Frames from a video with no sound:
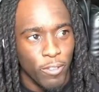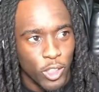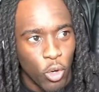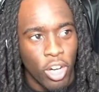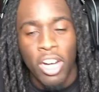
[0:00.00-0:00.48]

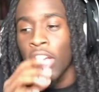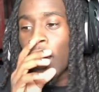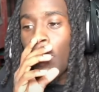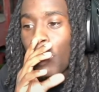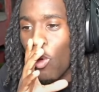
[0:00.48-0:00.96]
Sure.
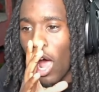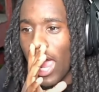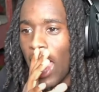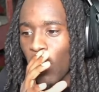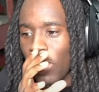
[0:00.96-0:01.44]
Be quiet.
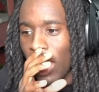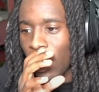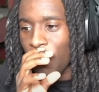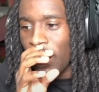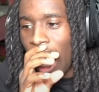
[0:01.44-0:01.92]
I know y'all
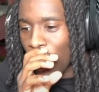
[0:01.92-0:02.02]
love it.